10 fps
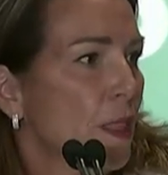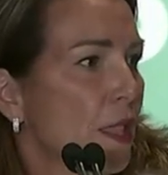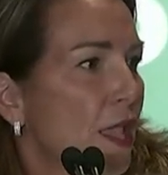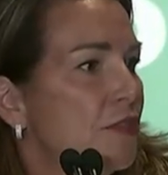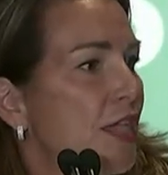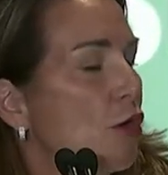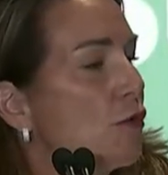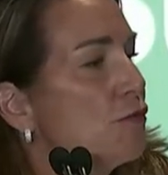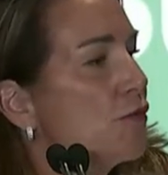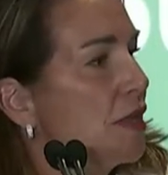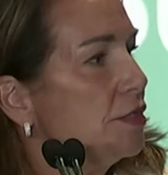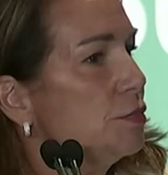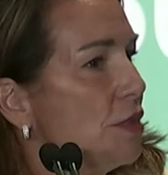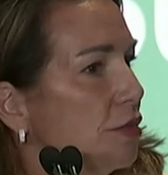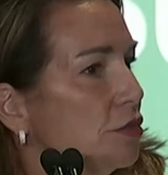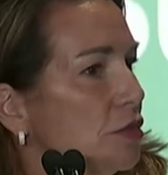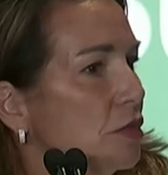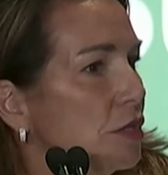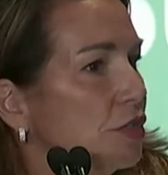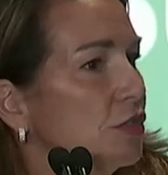And they are fundamental
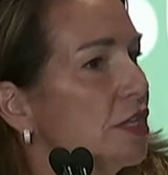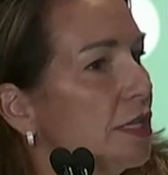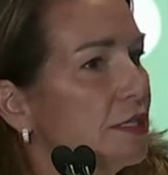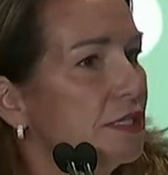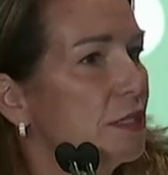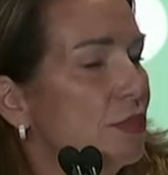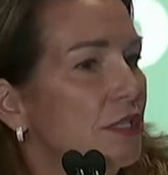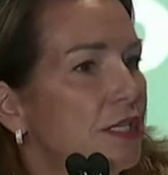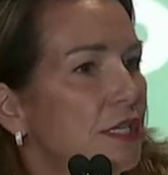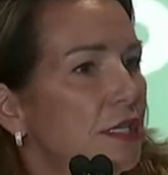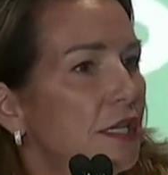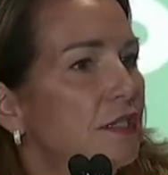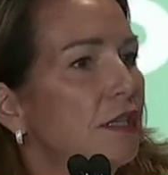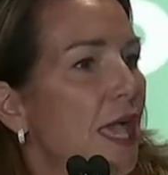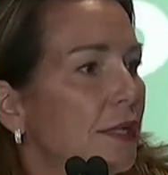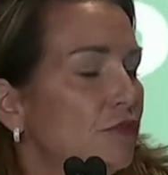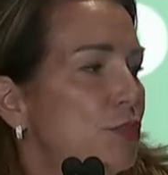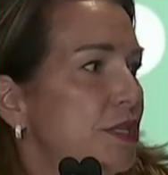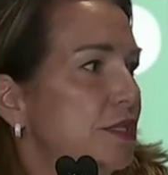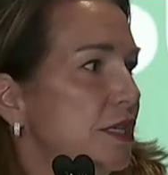to the instability and the lack of
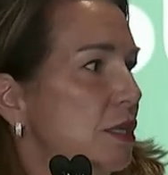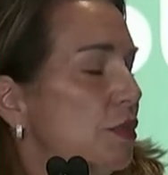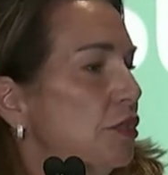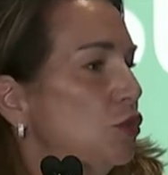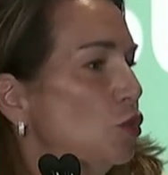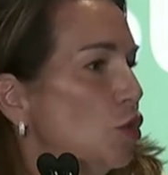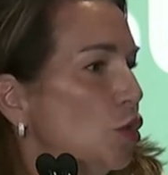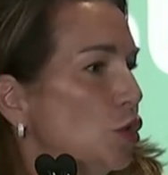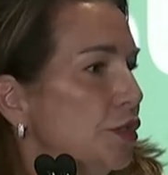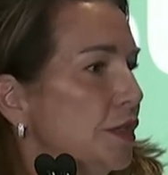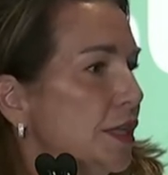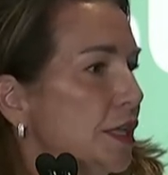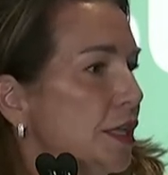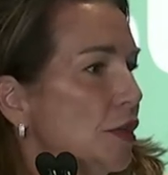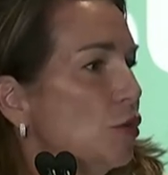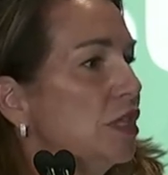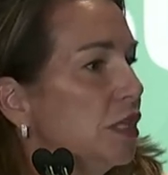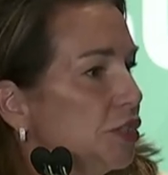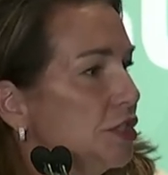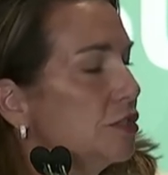peacekeeping in the world.
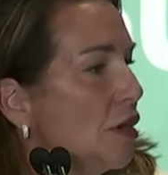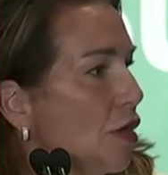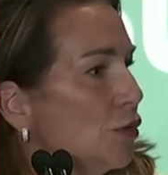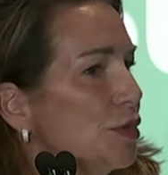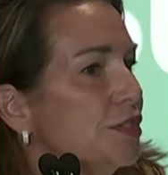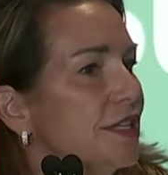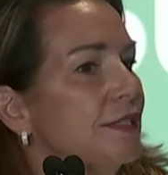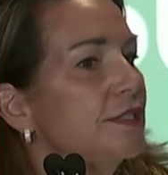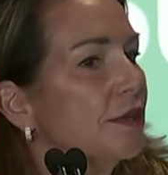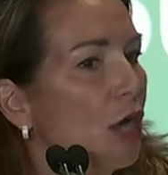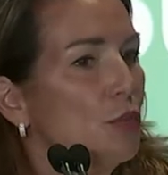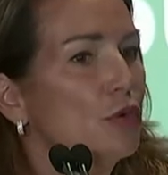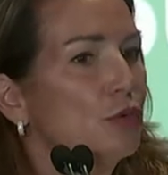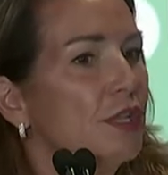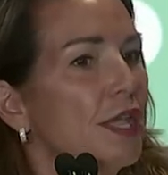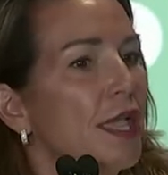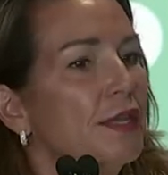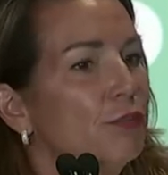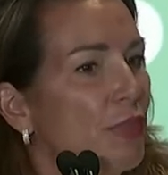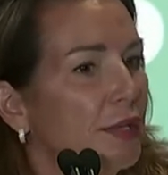Religious tolerance is coupled and
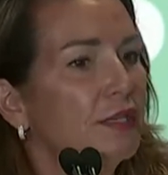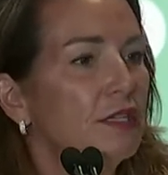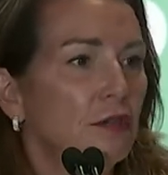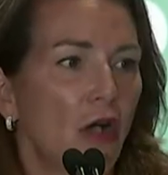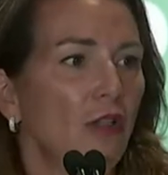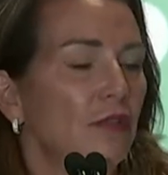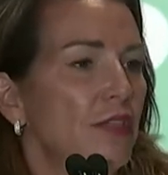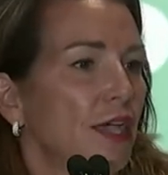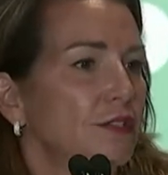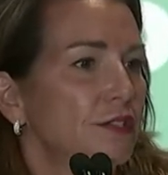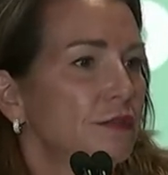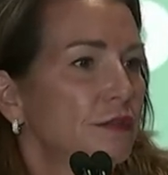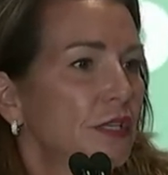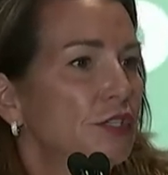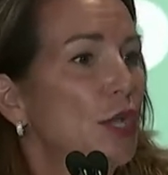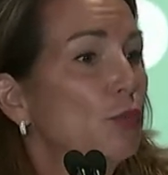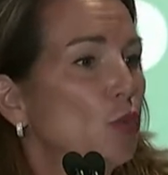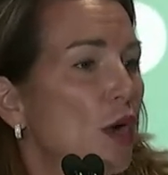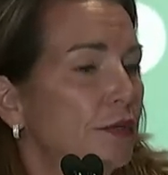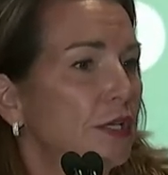embedded in all of that number
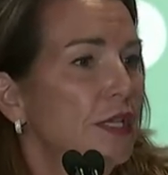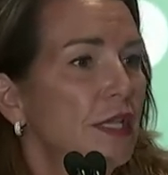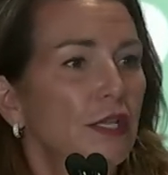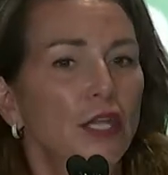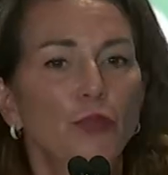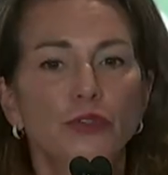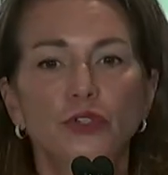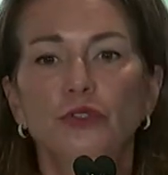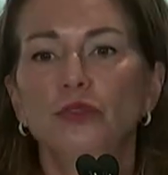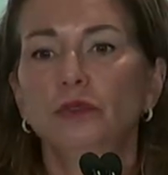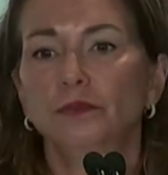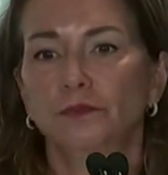one. Number two,